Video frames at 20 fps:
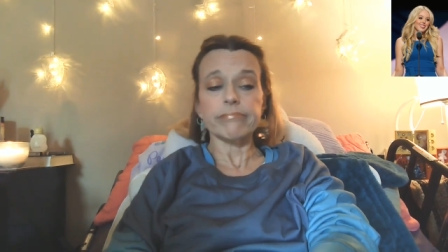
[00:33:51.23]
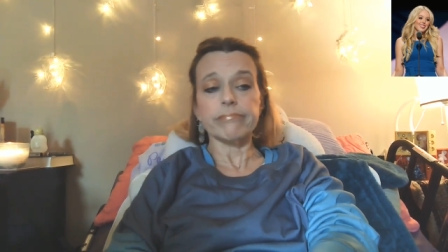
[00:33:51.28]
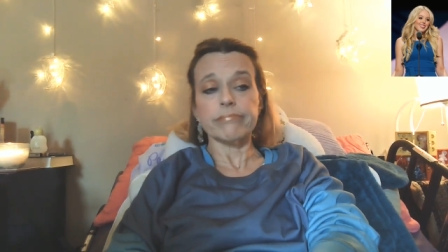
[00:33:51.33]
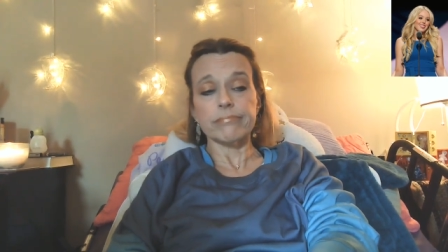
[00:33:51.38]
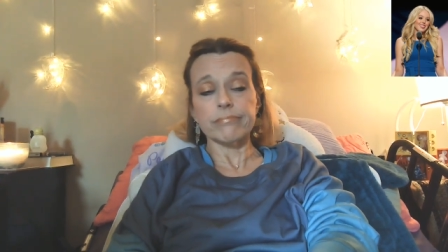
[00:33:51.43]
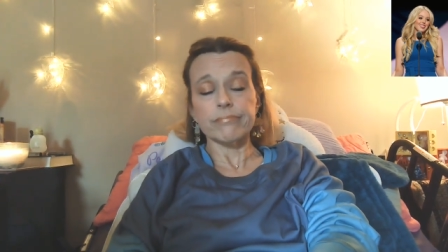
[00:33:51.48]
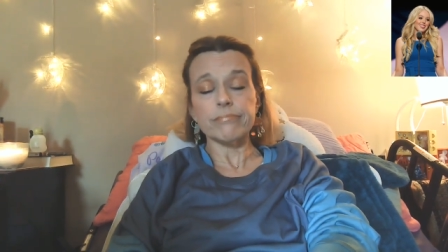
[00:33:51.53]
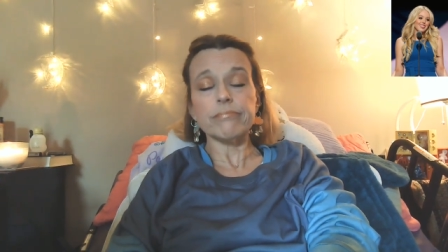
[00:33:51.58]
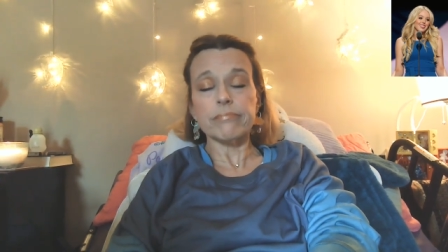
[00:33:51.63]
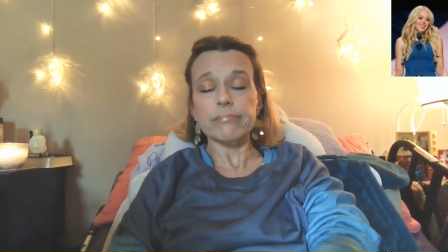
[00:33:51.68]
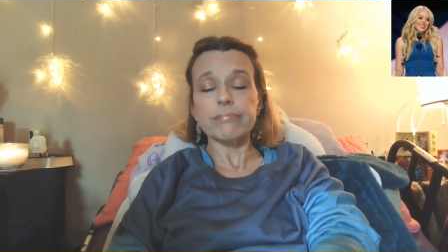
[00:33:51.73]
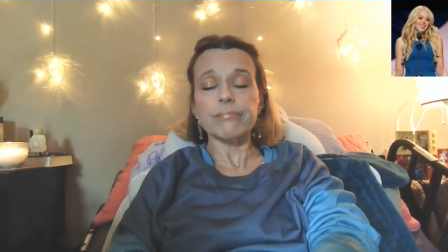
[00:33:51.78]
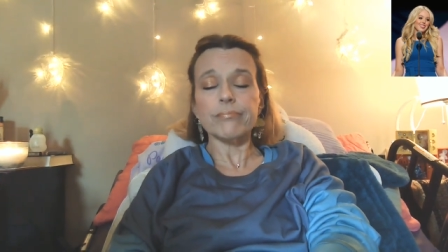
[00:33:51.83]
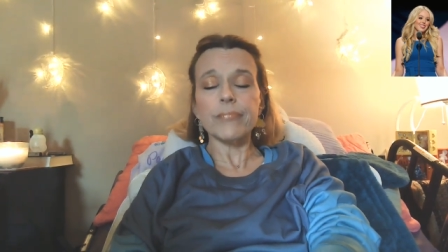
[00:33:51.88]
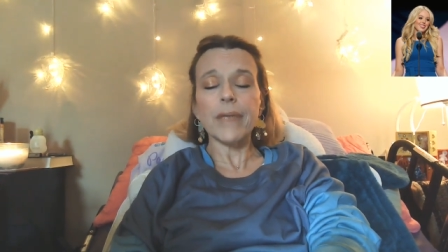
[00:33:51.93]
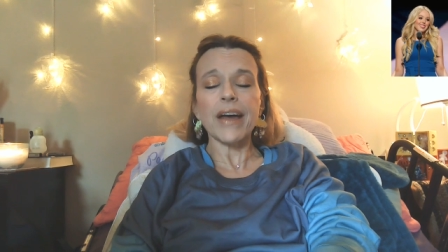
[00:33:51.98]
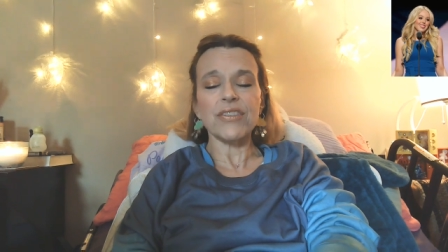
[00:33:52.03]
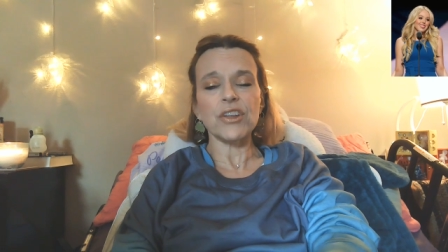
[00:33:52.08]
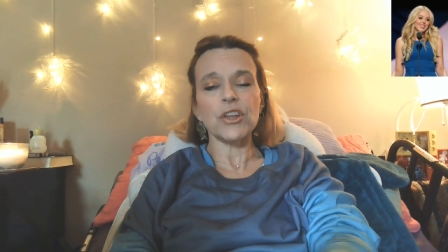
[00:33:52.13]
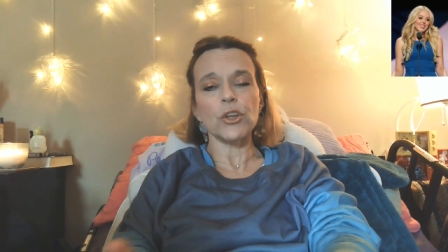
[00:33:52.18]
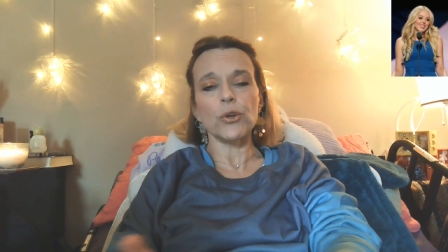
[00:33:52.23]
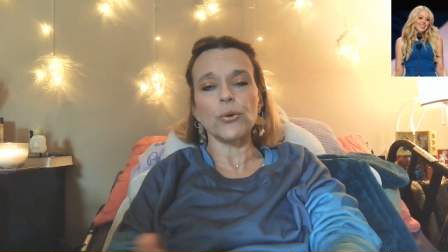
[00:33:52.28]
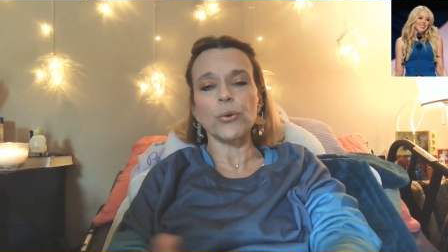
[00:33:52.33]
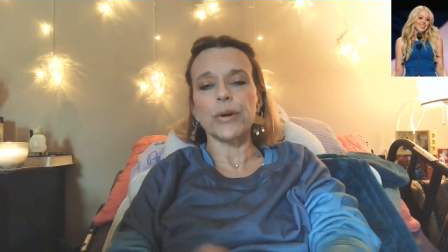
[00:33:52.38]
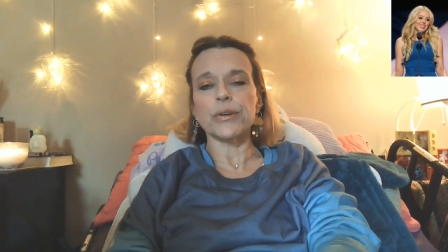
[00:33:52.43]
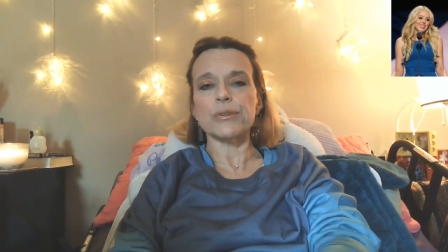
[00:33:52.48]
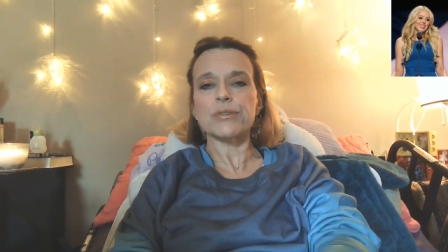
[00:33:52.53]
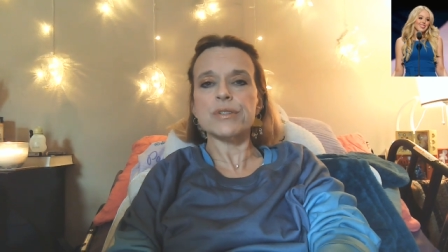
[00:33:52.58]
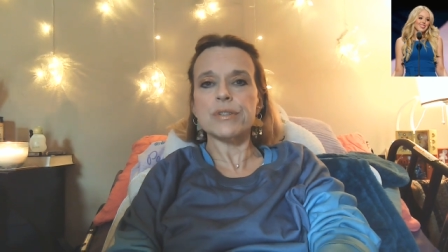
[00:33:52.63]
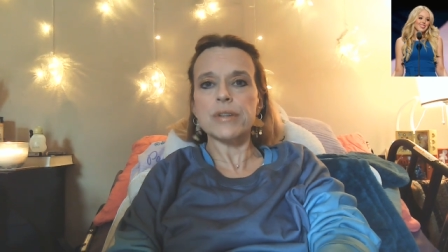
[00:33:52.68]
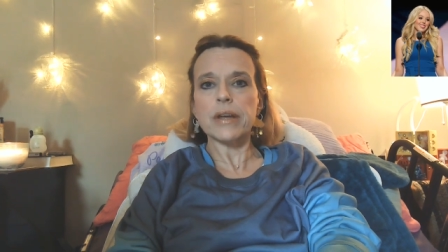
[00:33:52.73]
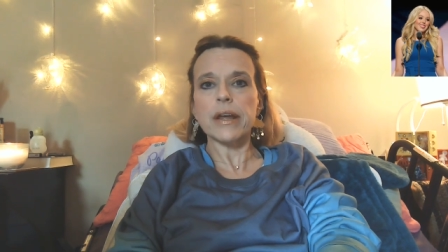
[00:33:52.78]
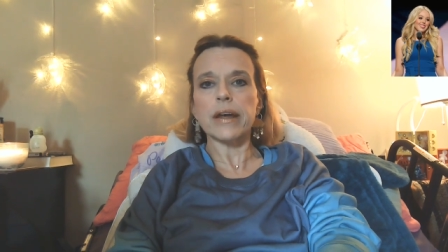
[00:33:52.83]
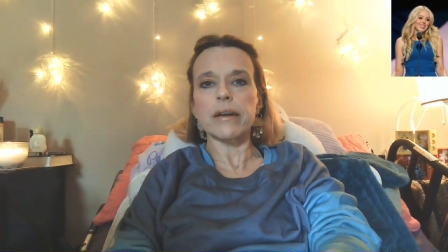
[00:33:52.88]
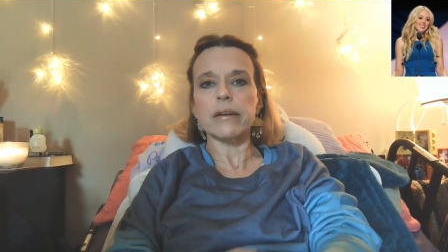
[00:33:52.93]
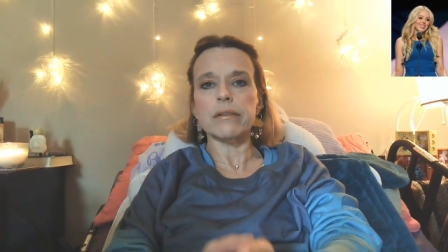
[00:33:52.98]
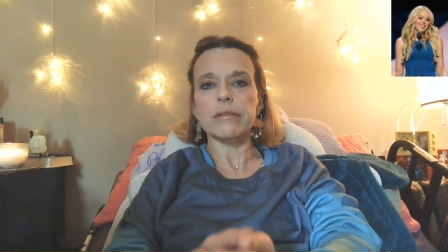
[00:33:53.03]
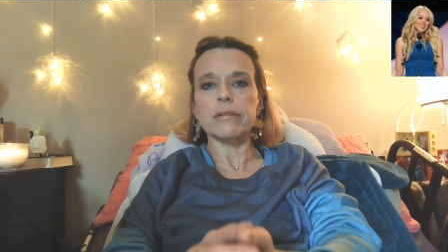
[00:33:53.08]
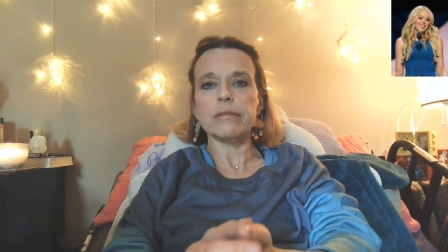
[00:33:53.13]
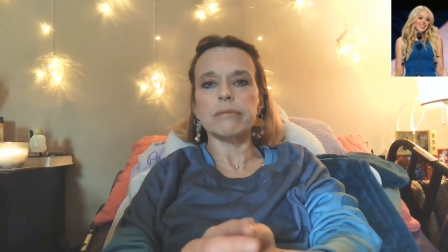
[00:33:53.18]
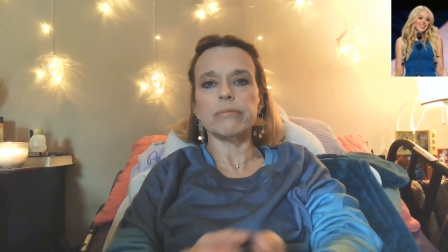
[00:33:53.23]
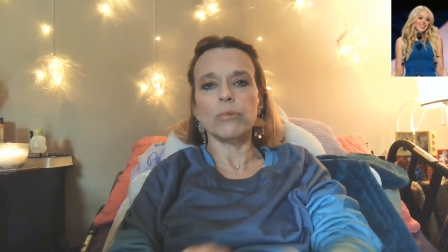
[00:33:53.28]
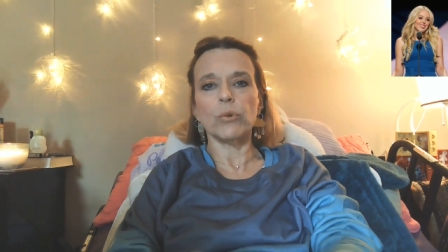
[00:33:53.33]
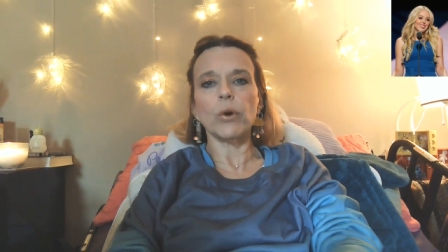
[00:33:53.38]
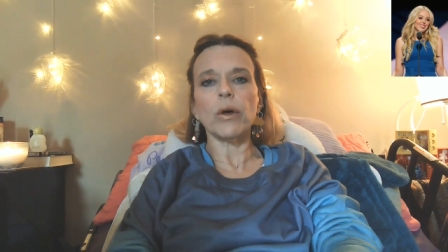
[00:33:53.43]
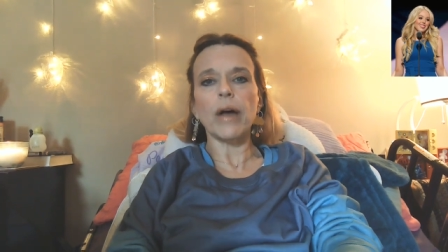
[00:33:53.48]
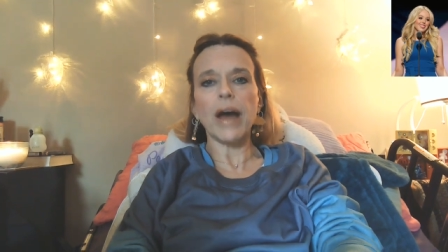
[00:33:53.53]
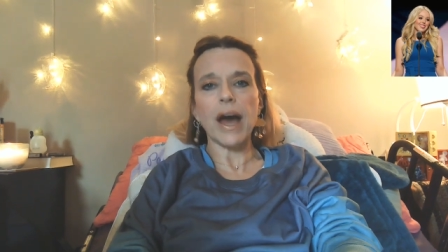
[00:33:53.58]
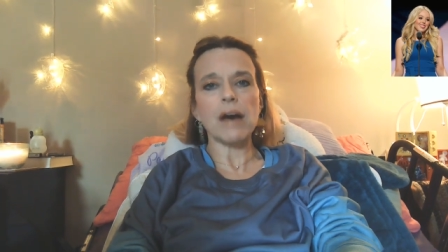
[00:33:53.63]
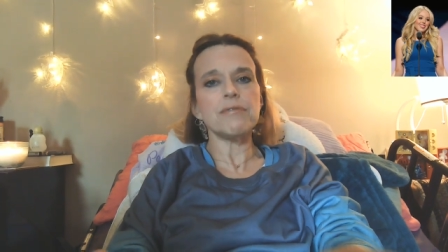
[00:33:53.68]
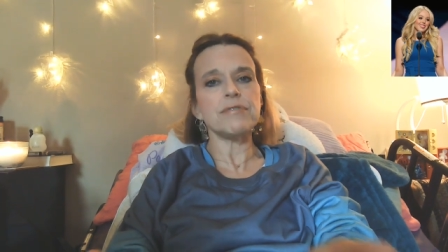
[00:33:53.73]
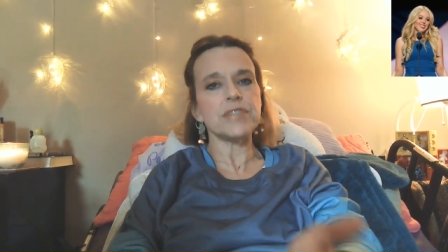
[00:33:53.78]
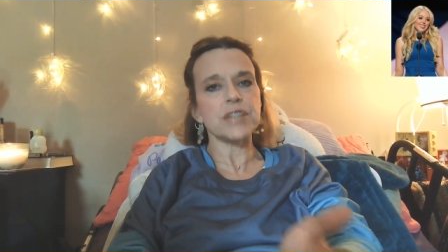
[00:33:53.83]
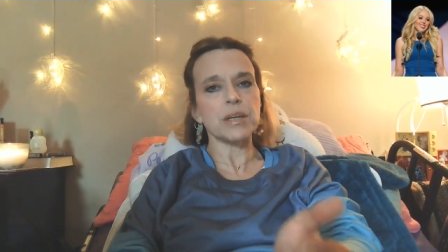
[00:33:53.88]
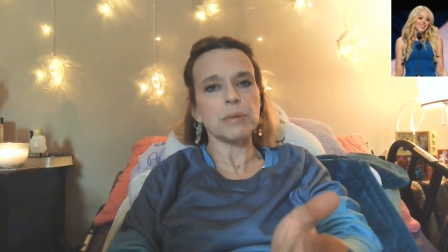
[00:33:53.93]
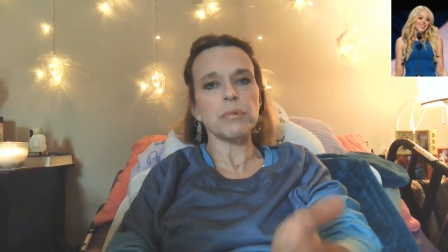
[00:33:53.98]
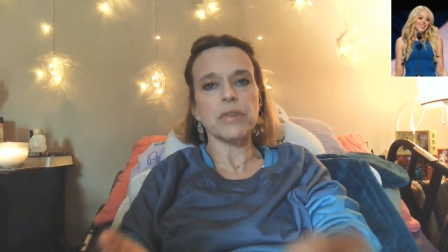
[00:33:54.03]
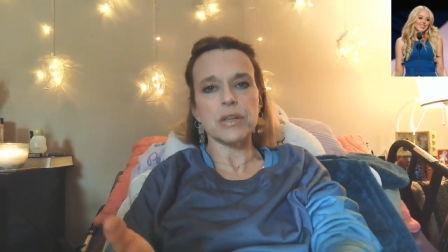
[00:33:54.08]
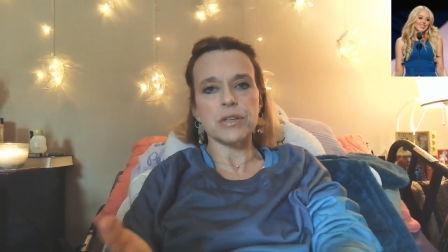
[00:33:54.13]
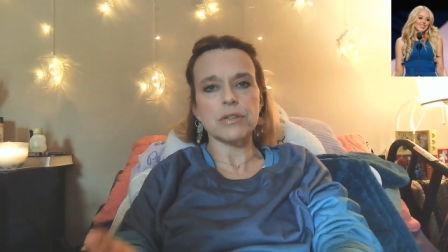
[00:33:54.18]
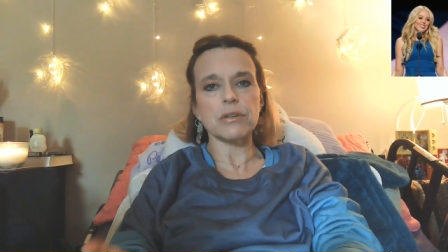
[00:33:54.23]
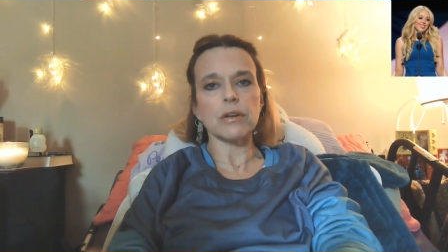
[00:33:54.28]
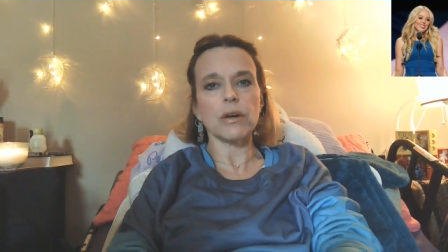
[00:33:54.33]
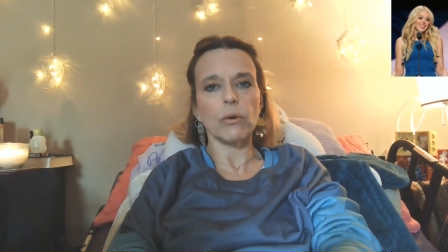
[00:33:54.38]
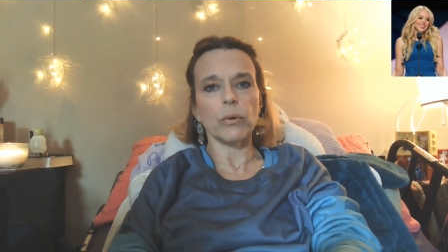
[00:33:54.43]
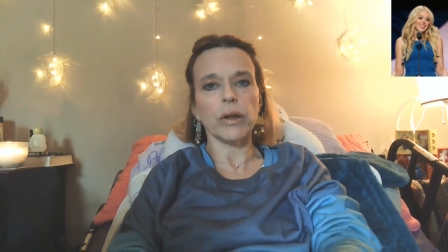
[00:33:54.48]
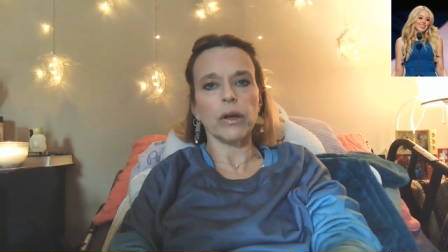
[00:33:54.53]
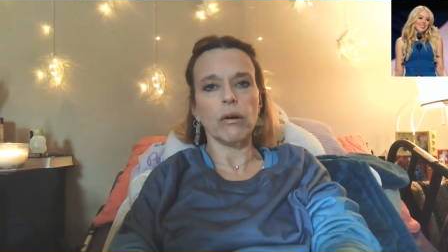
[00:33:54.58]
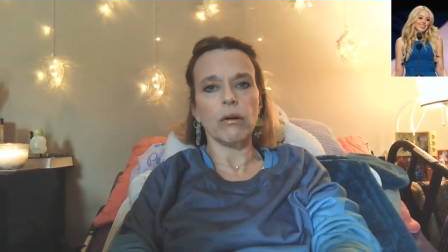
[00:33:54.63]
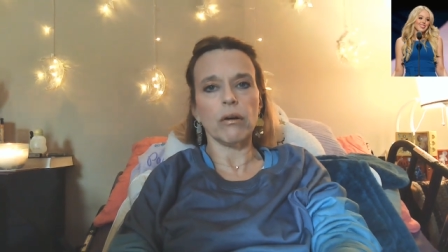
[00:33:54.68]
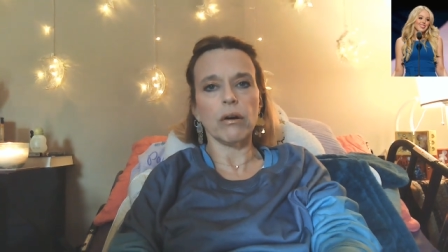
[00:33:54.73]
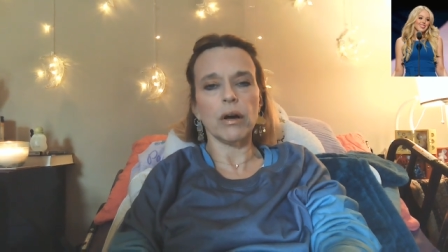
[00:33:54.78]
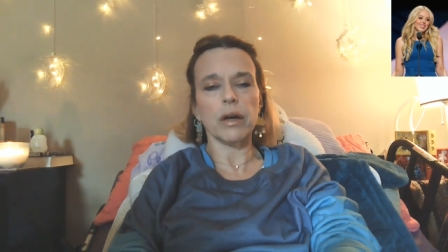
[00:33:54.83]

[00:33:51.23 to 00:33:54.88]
I think you understand. We'll have some of this going on,